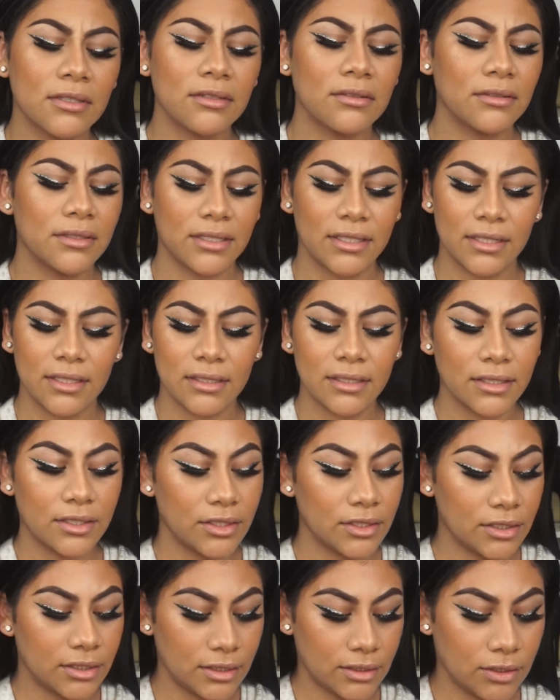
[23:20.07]
Oh yeah, I need
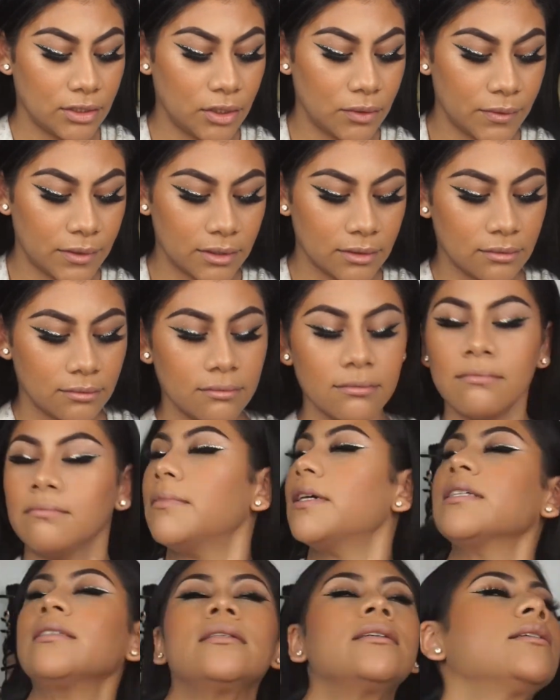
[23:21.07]
a new one.
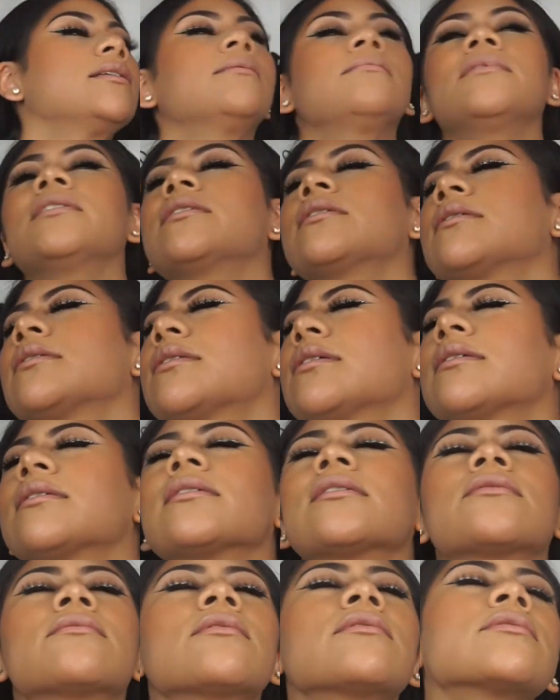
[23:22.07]
Basically, I'm just gonna take
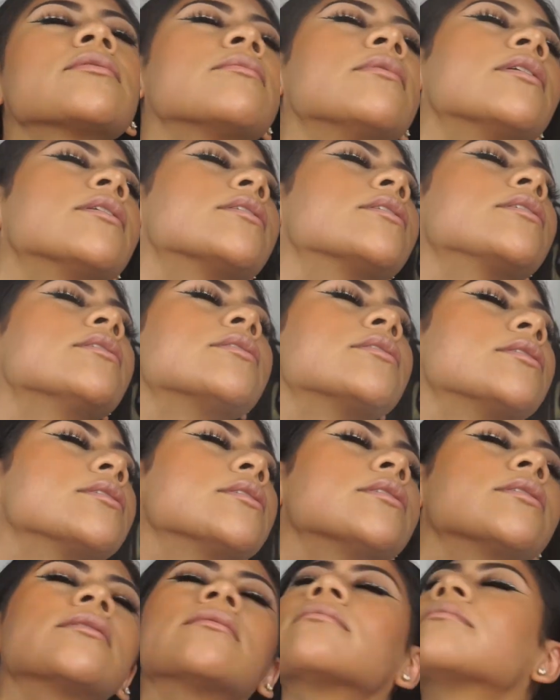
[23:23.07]
this rose water and
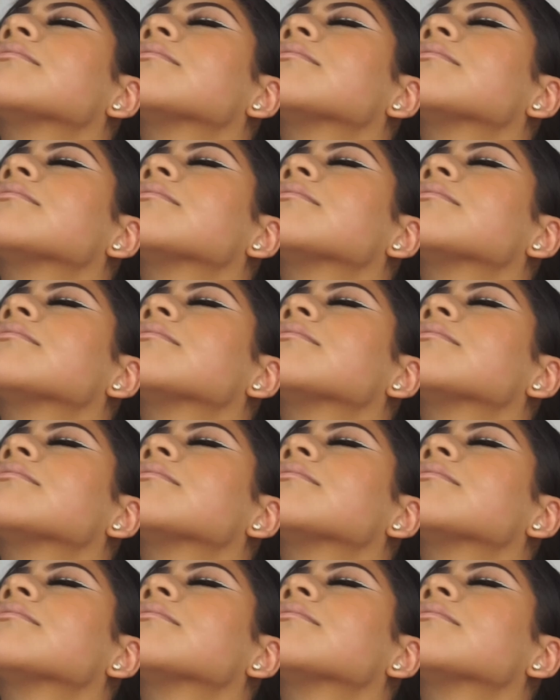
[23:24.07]
just